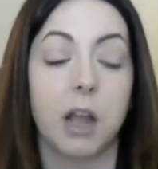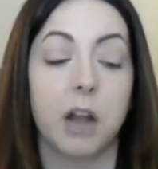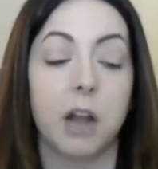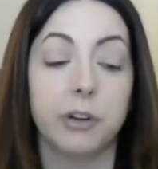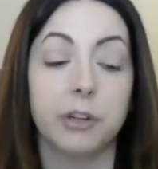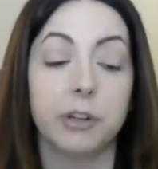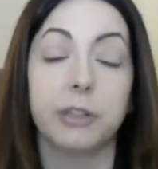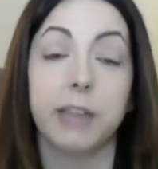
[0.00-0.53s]

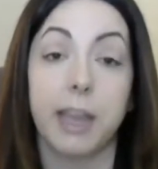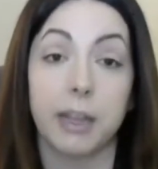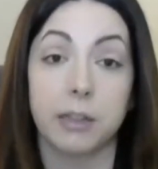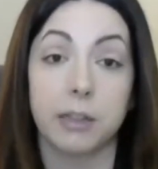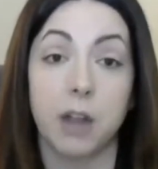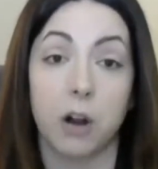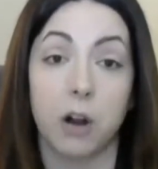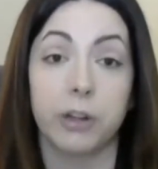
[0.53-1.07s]
Under
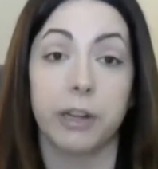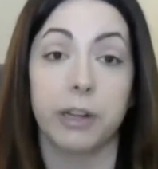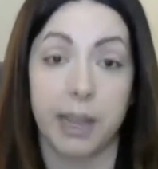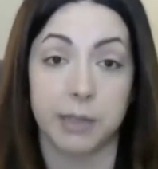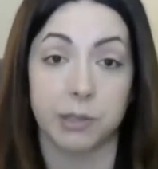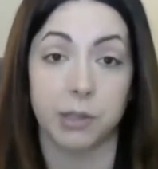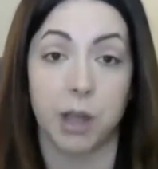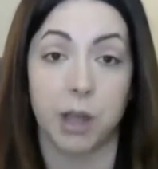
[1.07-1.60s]
current
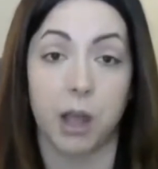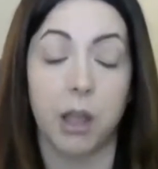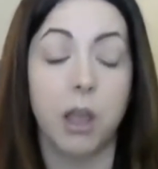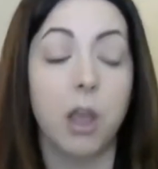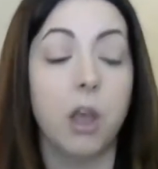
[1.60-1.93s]
case law,